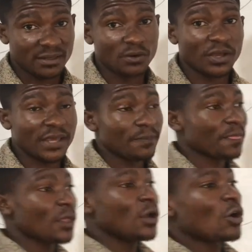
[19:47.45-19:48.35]
Okay.
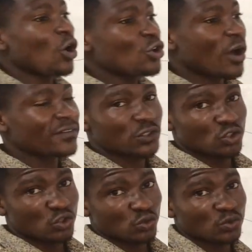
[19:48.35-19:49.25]
All you have to
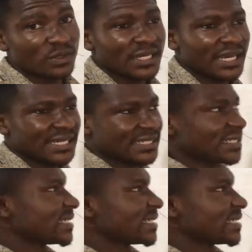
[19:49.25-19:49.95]
do is